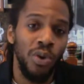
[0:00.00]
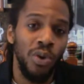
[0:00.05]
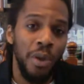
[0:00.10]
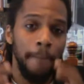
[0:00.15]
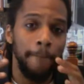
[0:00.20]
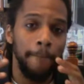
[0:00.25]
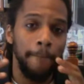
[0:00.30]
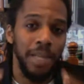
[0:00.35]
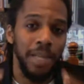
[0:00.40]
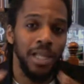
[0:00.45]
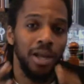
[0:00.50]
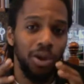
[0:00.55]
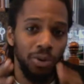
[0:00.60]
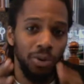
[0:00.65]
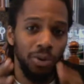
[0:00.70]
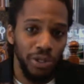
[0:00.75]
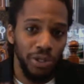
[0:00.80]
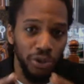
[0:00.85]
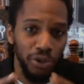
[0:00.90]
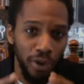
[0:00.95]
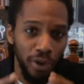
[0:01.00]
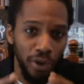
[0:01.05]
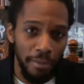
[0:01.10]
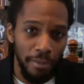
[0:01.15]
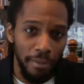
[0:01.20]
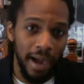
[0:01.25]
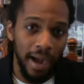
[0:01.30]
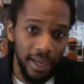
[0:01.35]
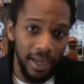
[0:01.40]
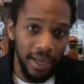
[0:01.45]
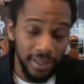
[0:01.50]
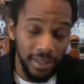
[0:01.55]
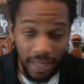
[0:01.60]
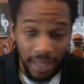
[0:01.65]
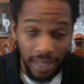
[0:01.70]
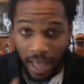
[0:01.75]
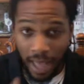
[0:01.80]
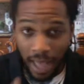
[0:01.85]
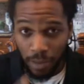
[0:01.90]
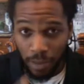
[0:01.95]
blow your minds
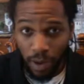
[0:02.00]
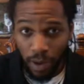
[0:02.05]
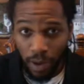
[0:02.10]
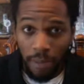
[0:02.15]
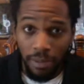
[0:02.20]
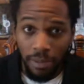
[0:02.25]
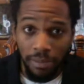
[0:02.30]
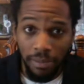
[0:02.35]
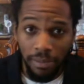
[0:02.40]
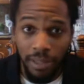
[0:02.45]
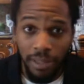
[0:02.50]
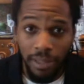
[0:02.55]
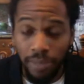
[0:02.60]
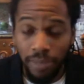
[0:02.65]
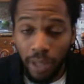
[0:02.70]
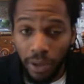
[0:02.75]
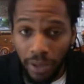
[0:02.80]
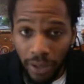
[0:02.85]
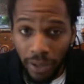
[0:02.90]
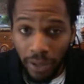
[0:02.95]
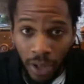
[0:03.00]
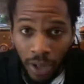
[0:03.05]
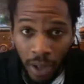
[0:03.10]
and probably blow